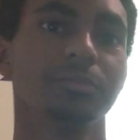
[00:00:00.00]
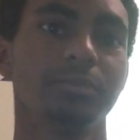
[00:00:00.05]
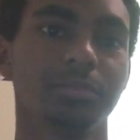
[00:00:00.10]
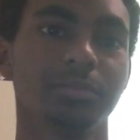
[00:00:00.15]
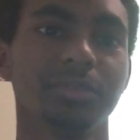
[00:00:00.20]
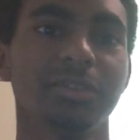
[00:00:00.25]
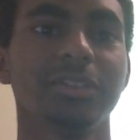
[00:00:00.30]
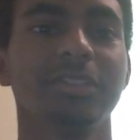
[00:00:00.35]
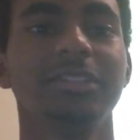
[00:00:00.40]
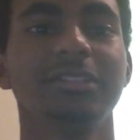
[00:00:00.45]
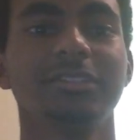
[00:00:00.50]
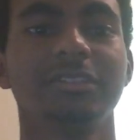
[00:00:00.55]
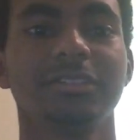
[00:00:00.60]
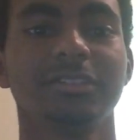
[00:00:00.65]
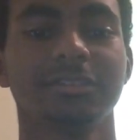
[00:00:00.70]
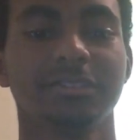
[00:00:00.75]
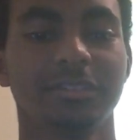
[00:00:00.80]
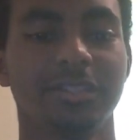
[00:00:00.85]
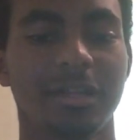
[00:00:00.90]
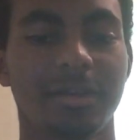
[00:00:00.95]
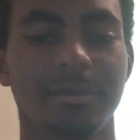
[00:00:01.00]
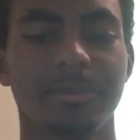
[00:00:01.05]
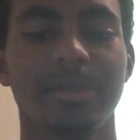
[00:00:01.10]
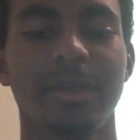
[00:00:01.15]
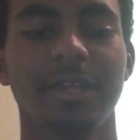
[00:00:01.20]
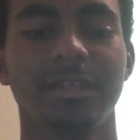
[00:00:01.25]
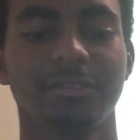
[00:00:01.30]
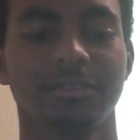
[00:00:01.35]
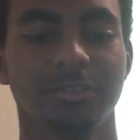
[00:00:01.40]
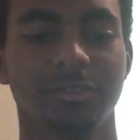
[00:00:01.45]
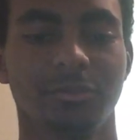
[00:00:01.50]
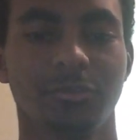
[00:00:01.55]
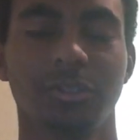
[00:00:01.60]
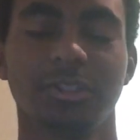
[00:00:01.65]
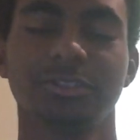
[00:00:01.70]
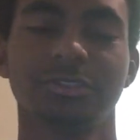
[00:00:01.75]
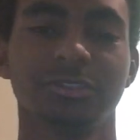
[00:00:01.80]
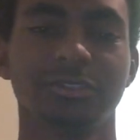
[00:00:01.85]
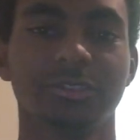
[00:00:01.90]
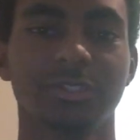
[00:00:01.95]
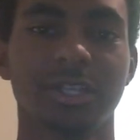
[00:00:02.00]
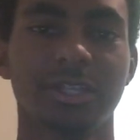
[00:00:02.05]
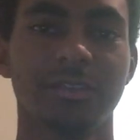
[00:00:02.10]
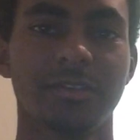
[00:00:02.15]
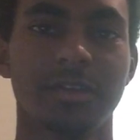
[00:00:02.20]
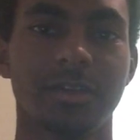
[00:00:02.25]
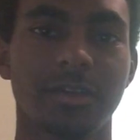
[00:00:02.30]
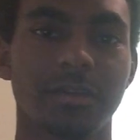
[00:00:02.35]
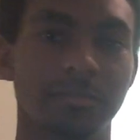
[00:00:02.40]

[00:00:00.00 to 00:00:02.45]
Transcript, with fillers: please stop asking questions like that.